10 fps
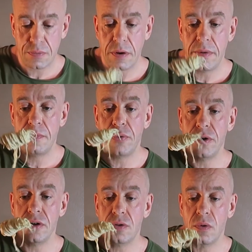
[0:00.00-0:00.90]
You just put them in
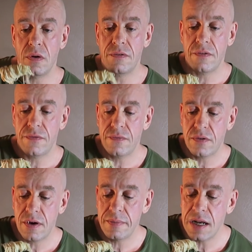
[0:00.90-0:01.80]
boiled water for
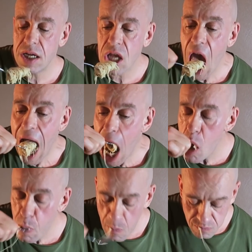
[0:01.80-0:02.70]
three minutes.
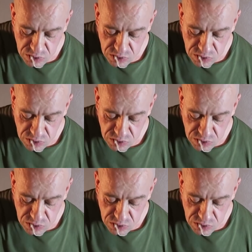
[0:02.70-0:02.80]
Oh.